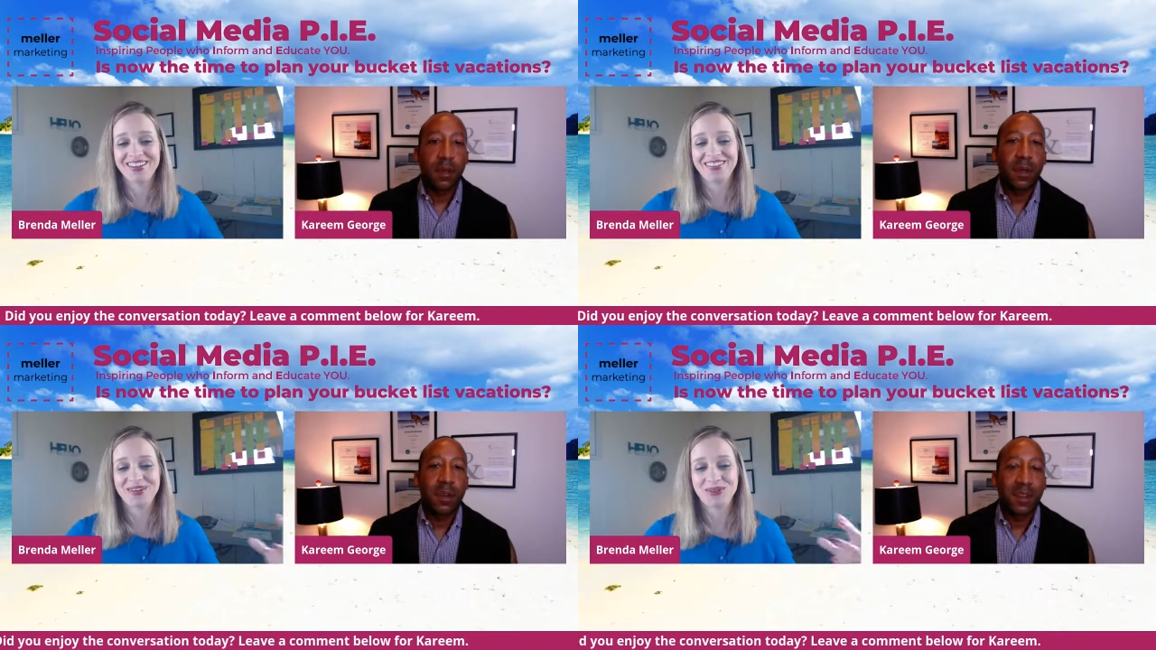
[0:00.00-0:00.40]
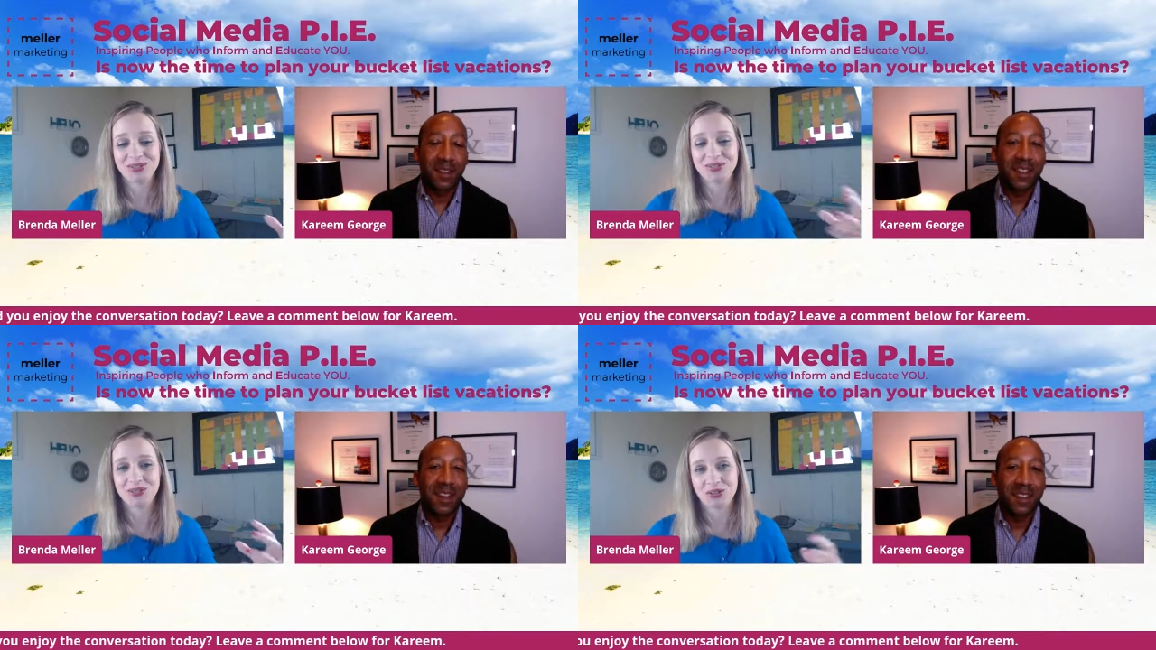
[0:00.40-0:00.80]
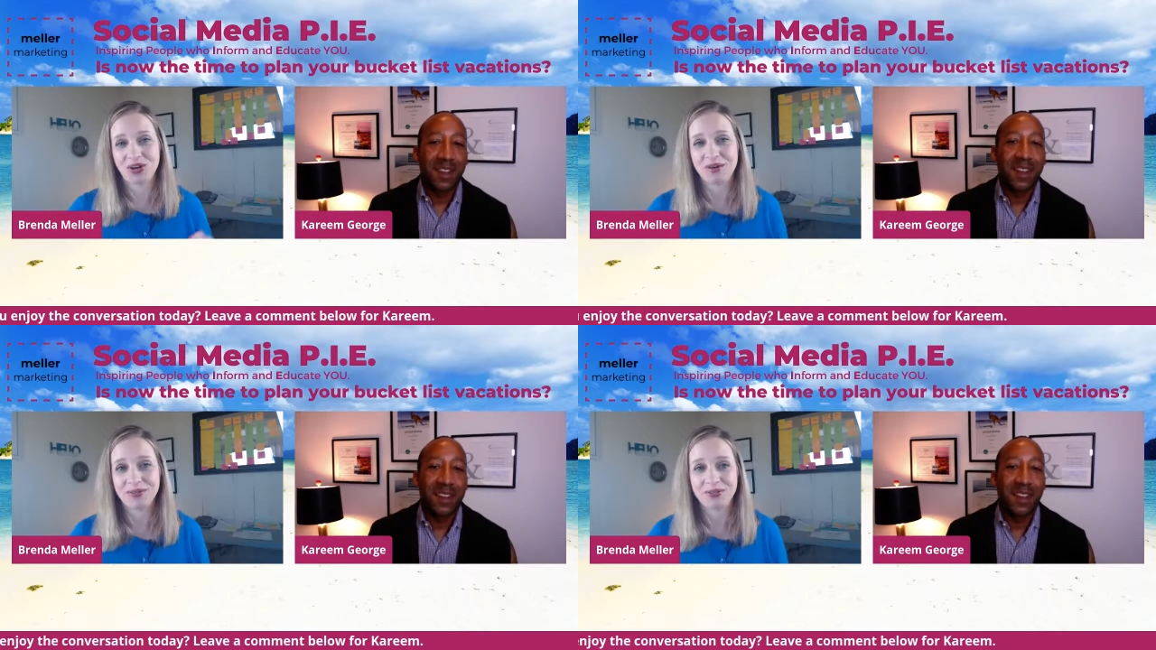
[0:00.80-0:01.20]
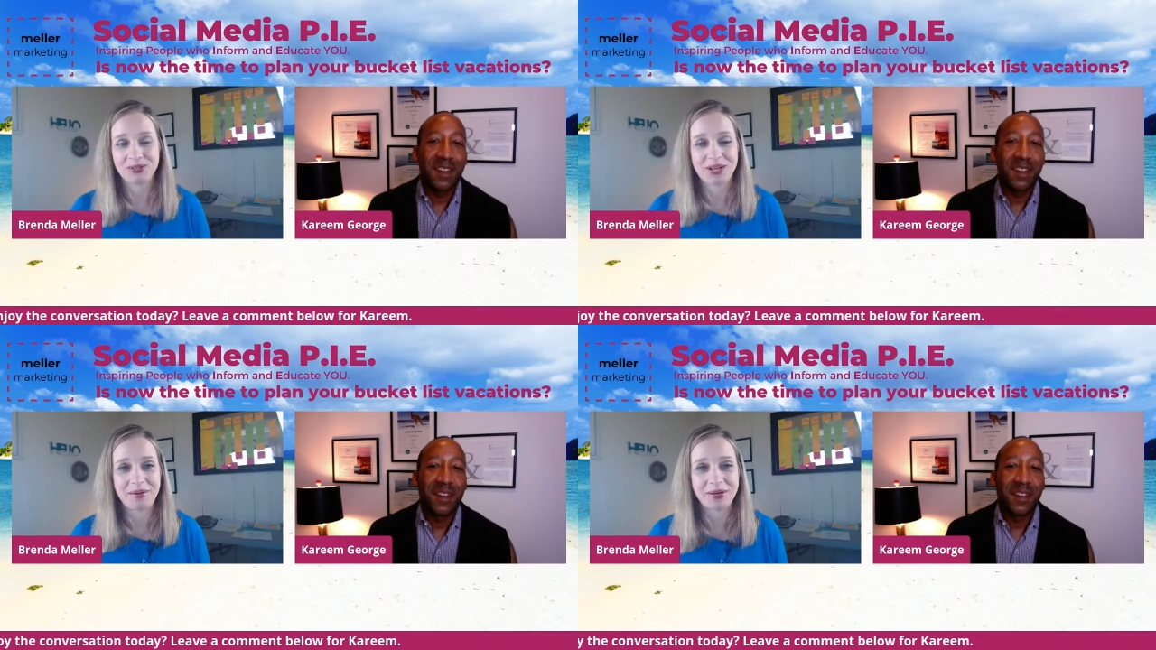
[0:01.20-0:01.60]
Speaker 1: those those travelers
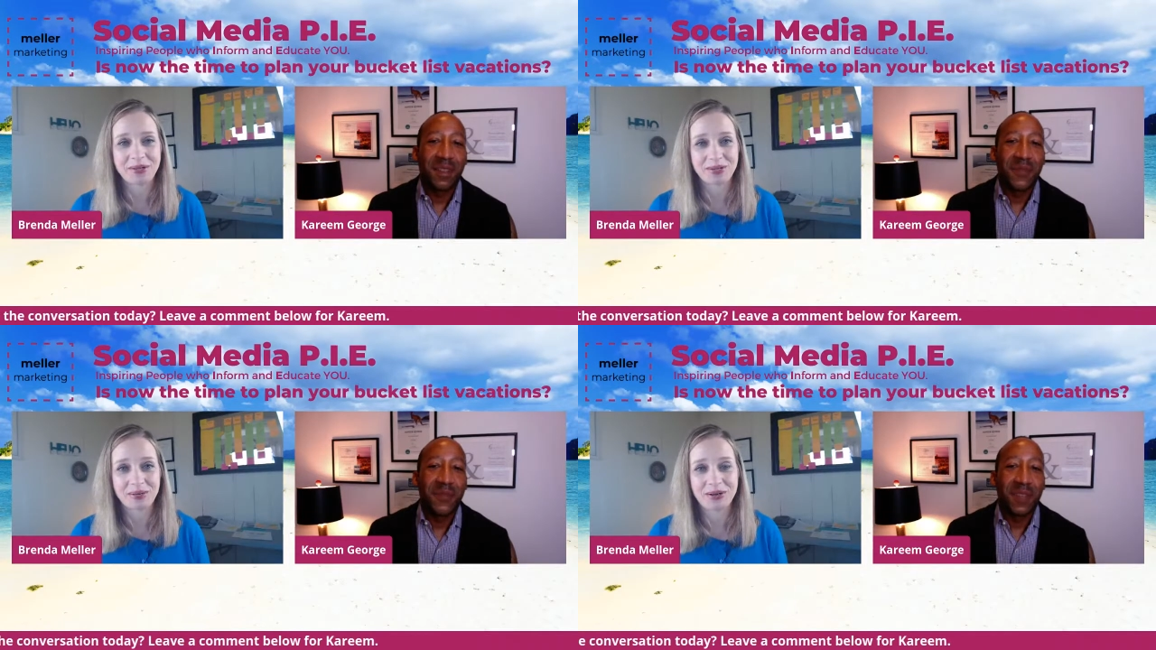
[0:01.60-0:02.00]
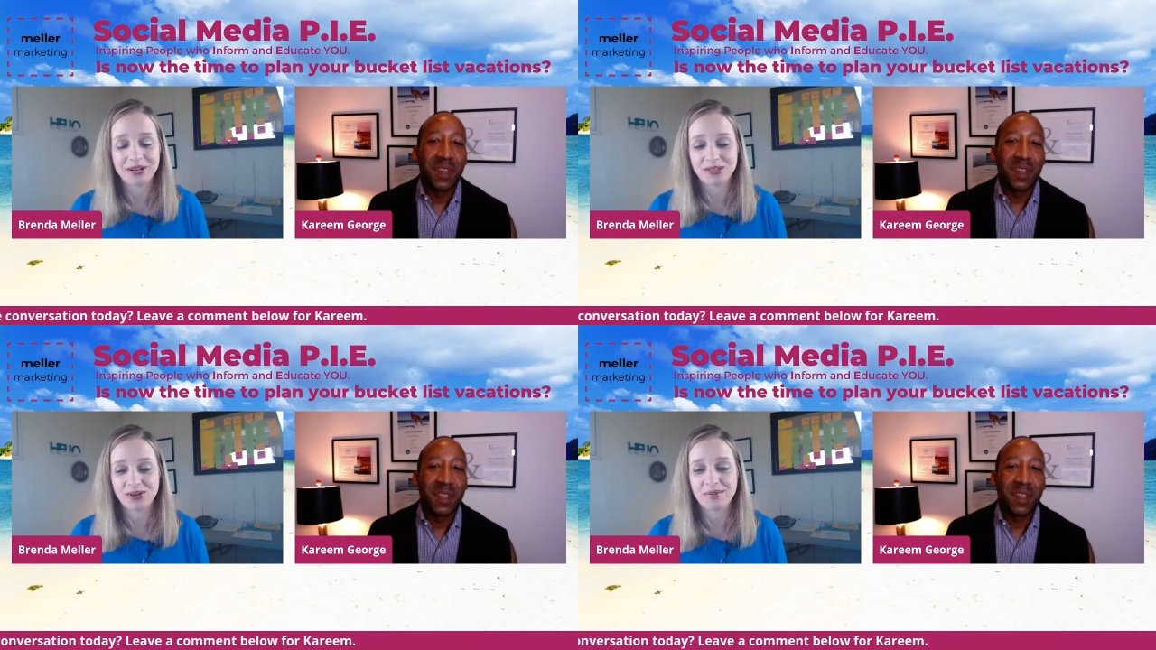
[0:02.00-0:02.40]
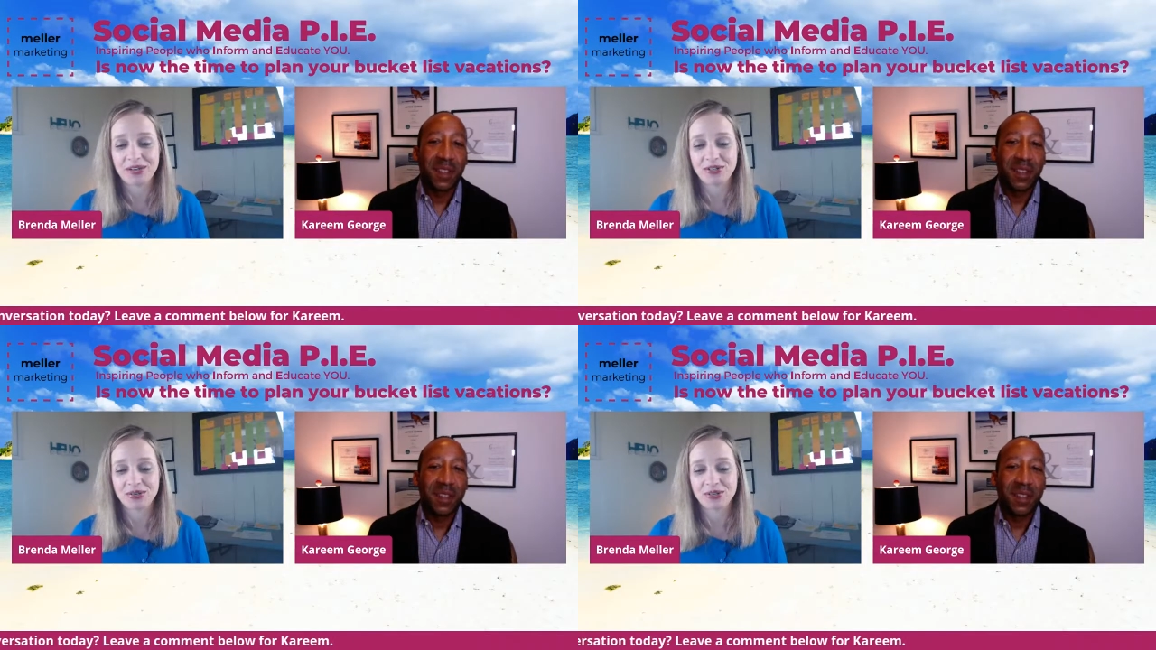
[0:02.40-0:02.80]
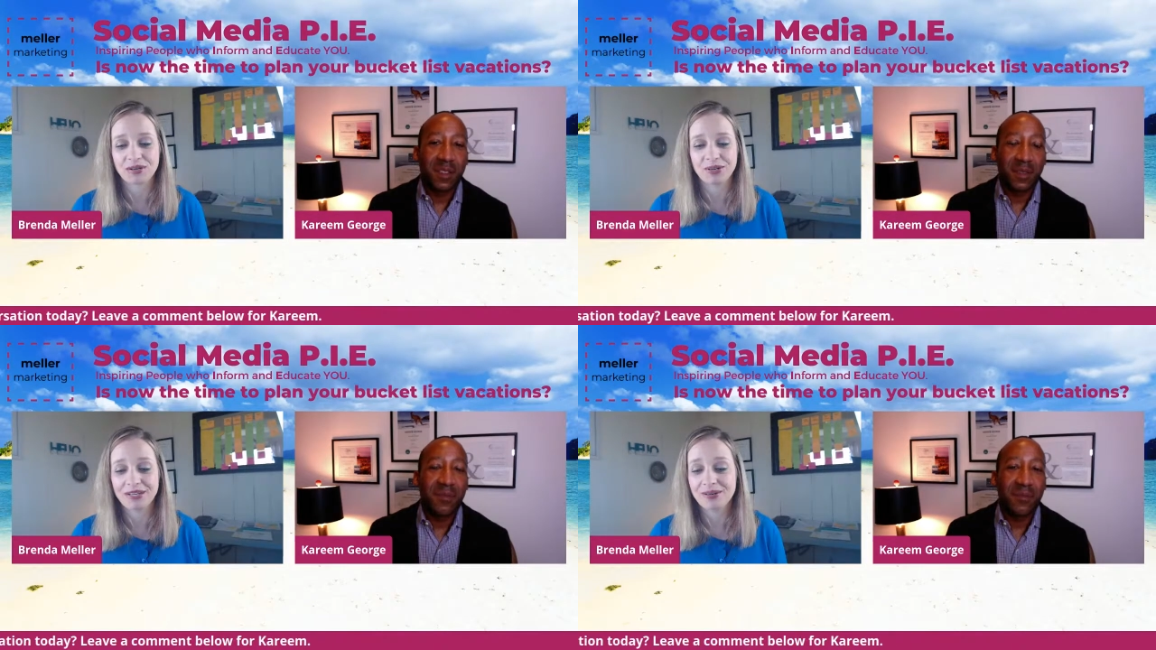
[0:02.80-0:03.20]
to come out to their community. So I imagine there's
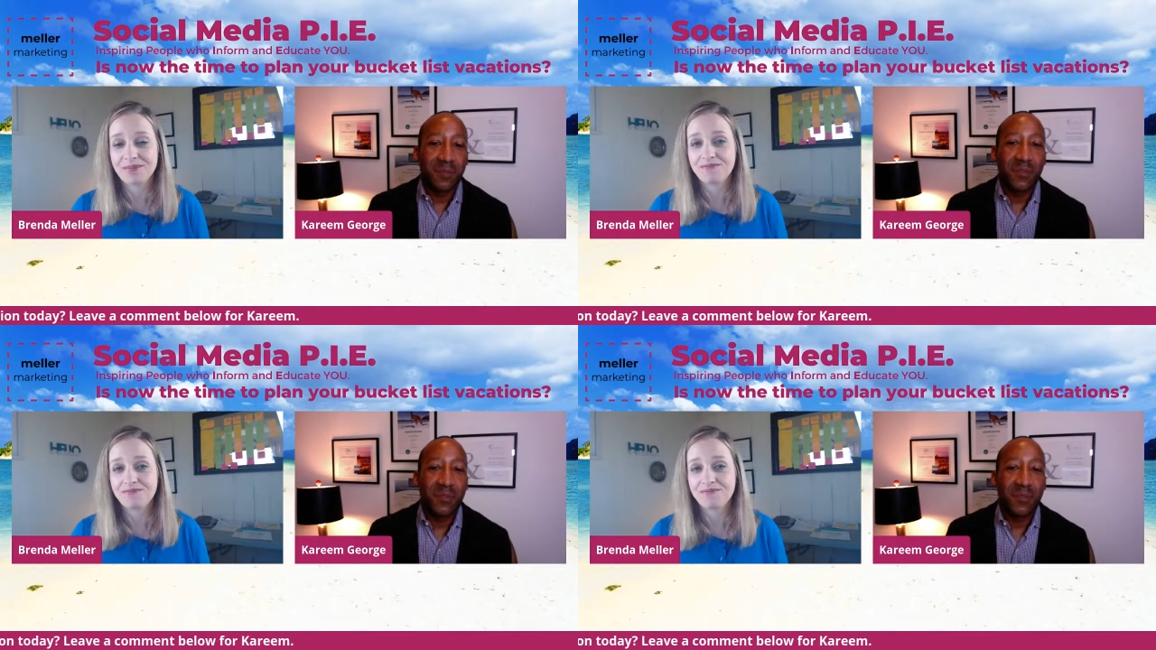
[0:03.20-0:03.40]
going to be